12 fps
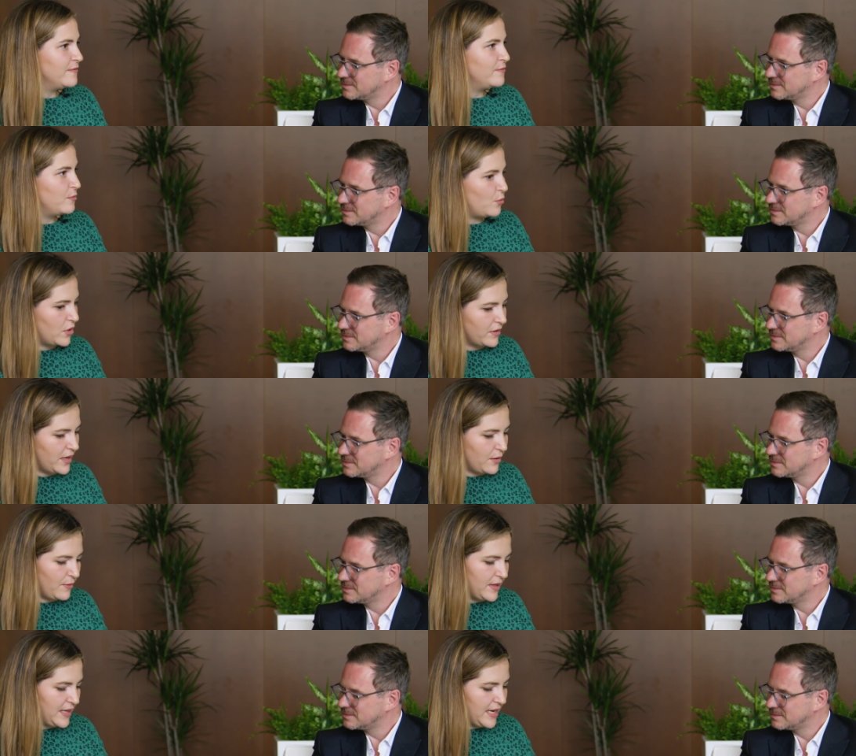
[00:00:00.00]
Speaker 1: of
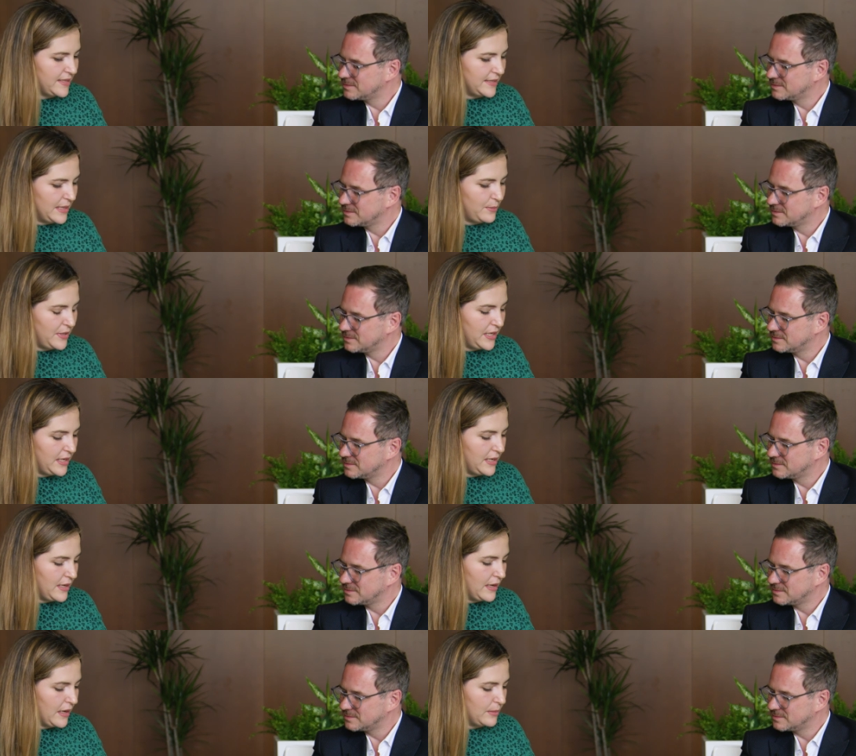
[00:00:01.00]
working with the
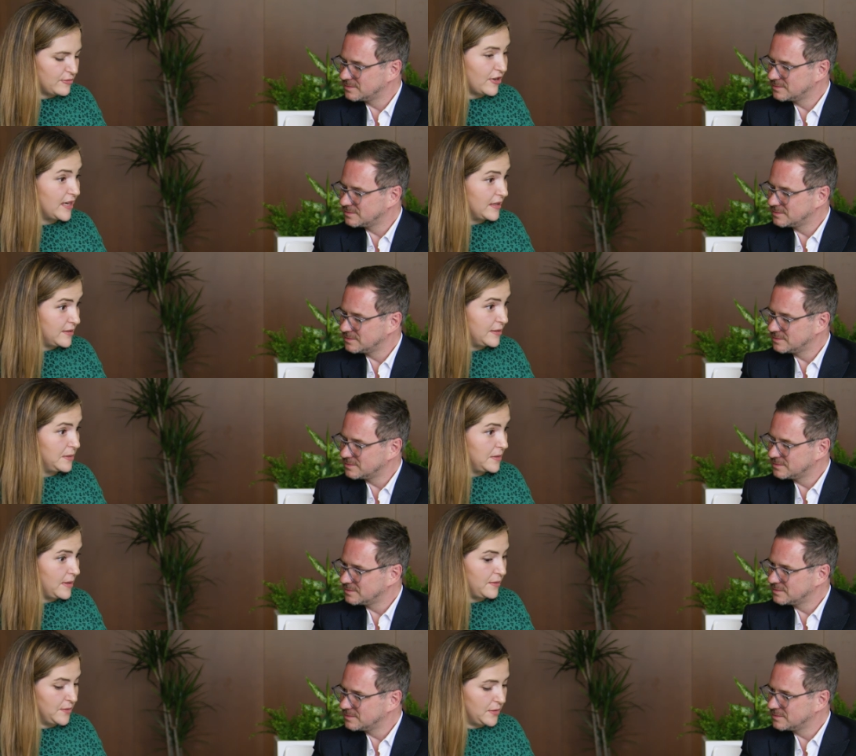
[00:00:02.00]
SAP uh, product suite
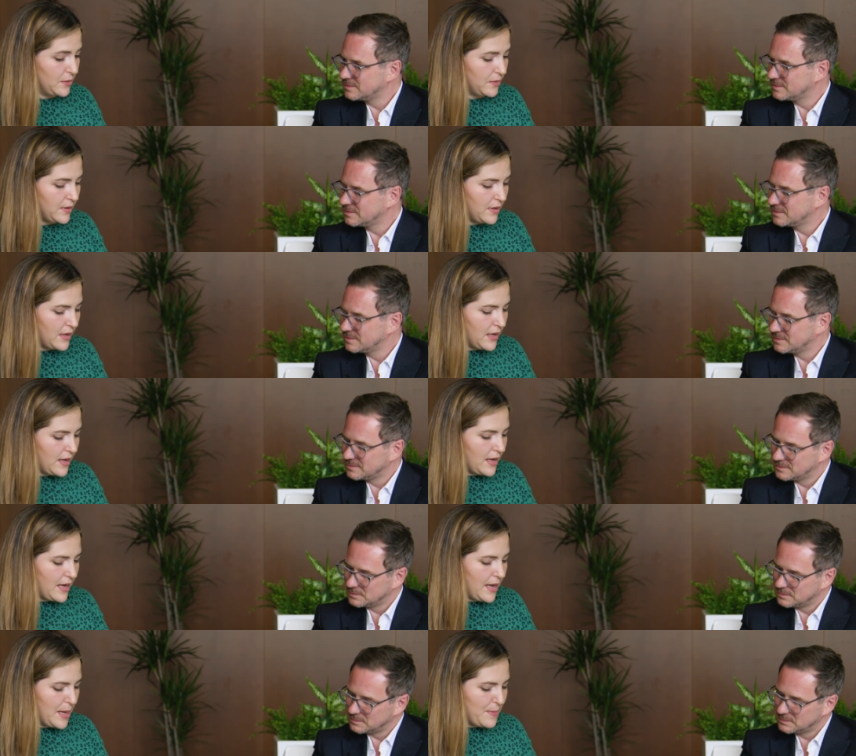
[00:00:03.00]
also.
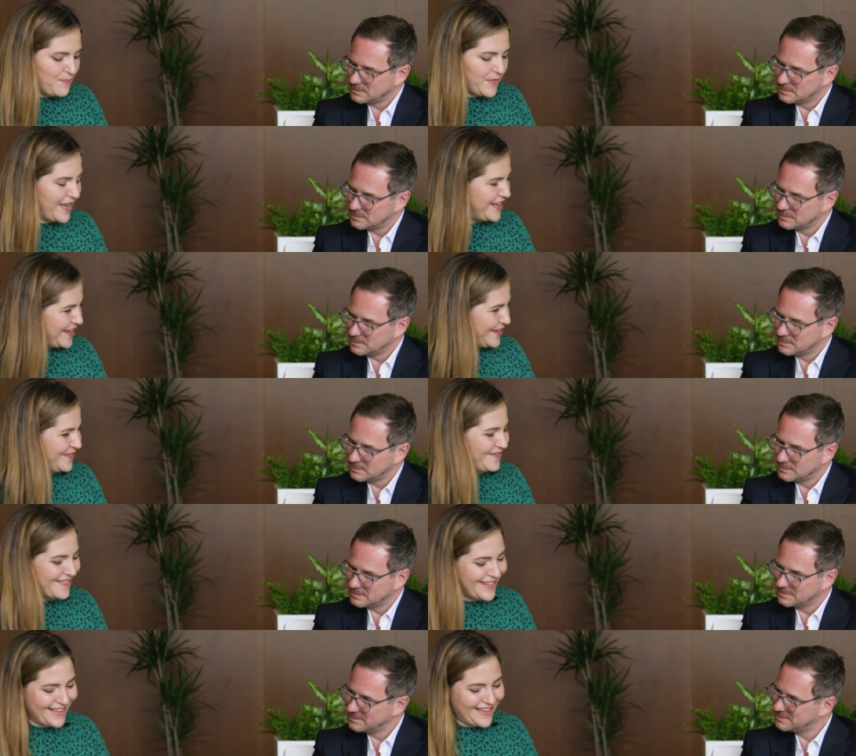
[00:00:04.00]
Um, thank you.
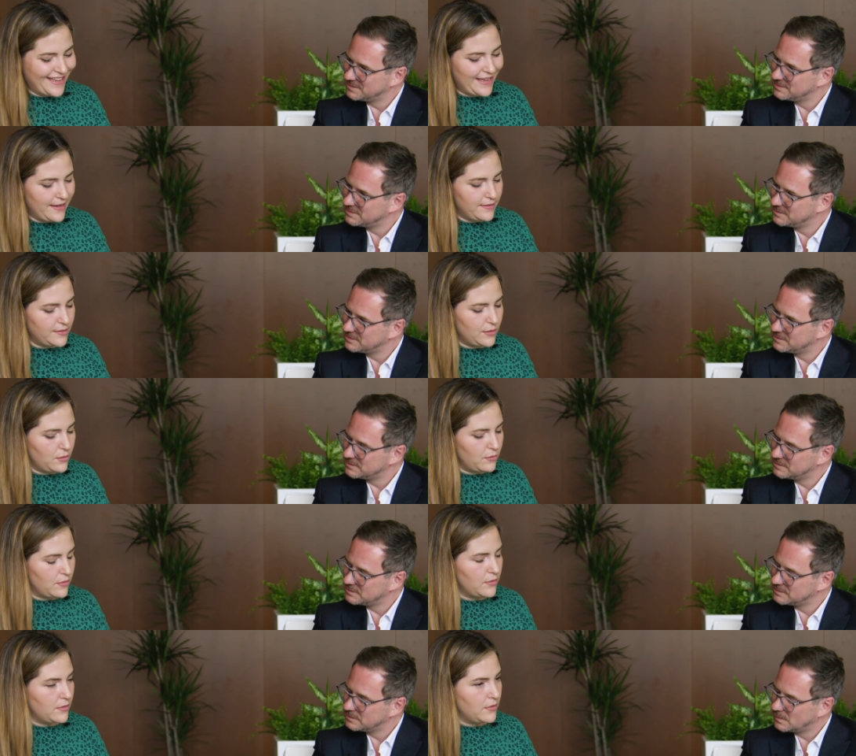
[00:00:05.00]
Uh,
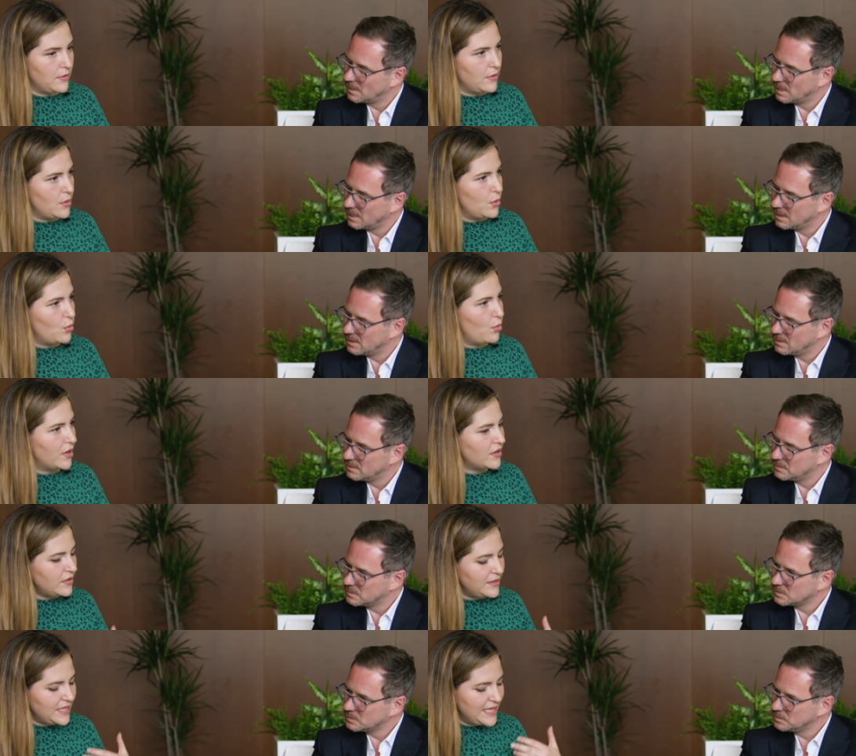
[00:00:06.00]
so what
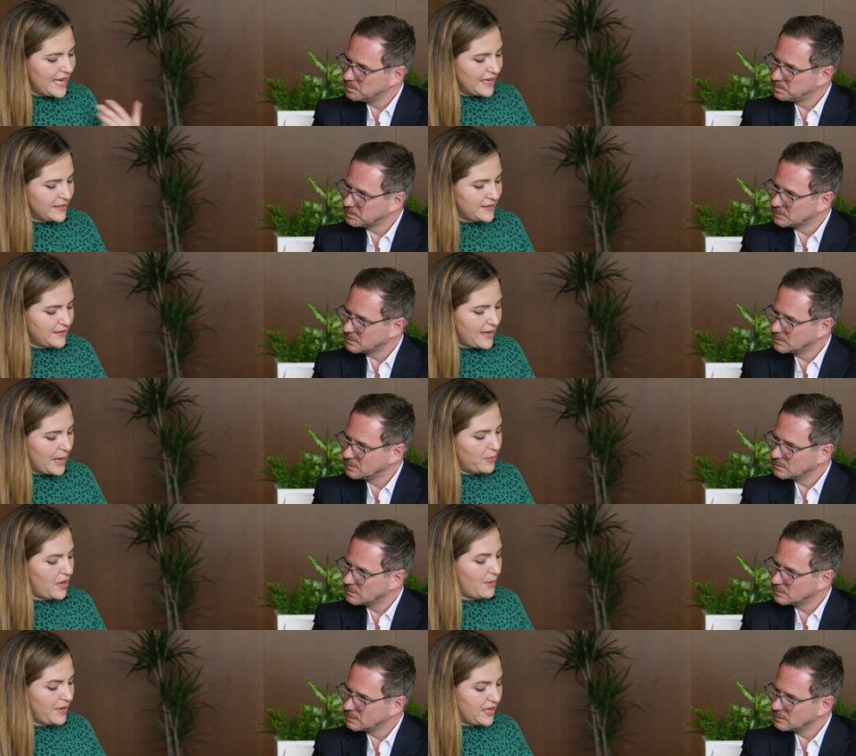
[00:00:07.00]
are the next
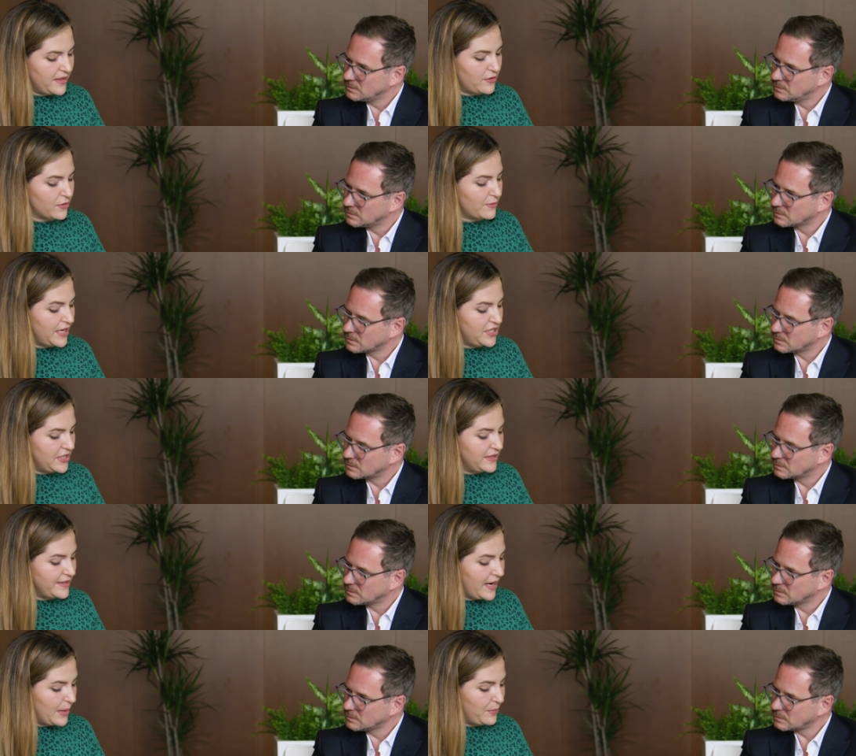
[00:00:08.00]
upcoming integration
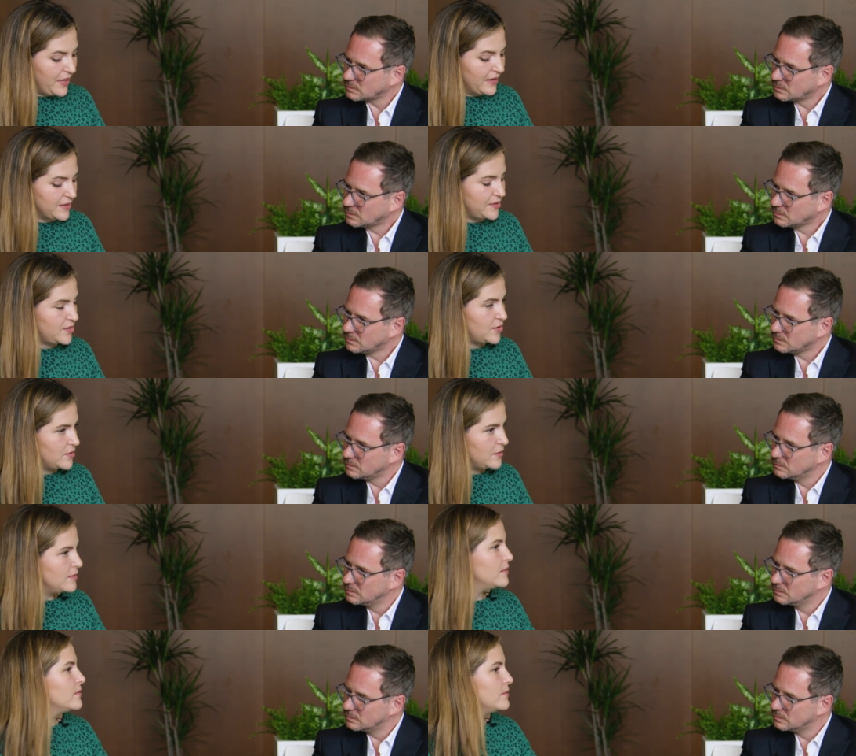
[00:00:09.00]
topics
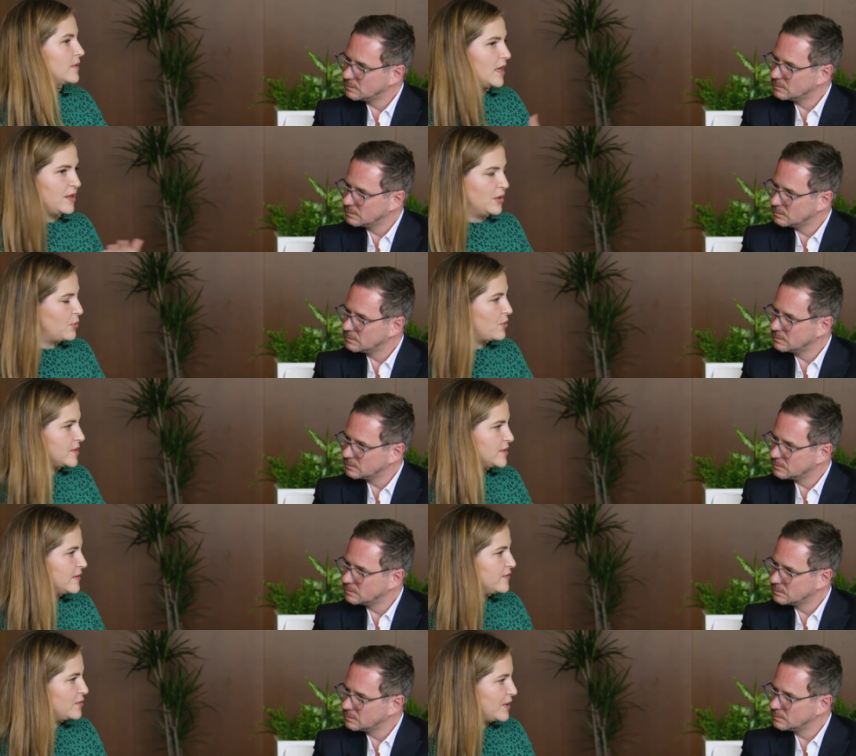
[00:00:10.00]
in the
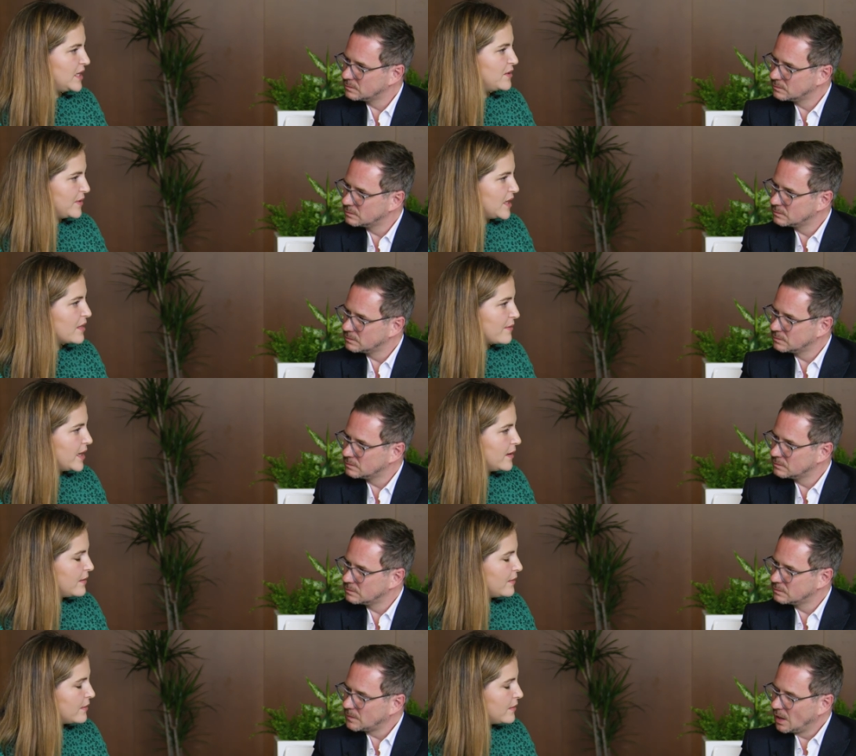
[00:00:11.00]
course of
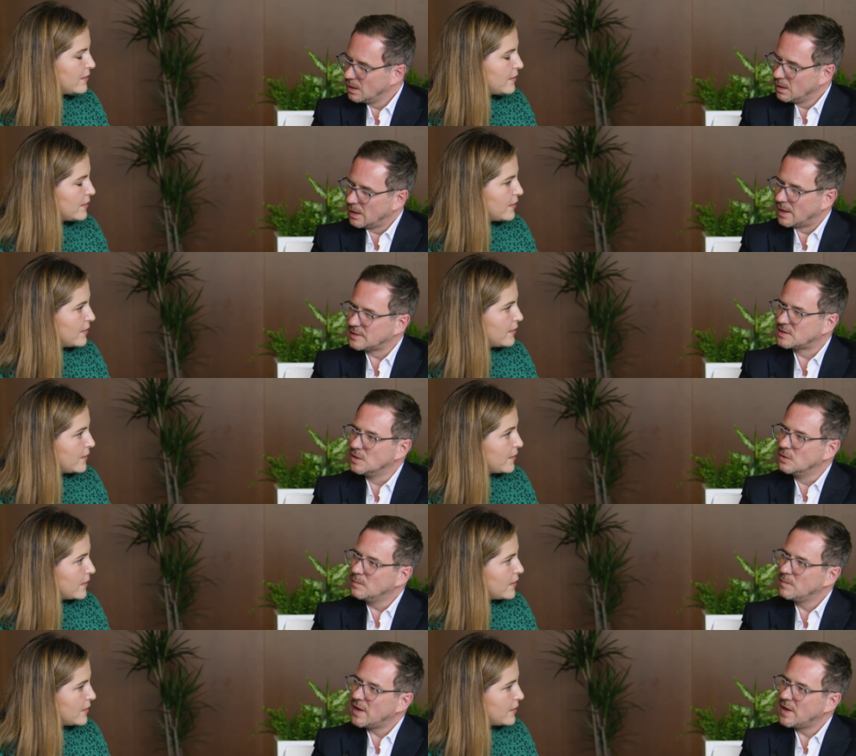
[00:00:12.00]
2023?
Speaker 2: Uh, so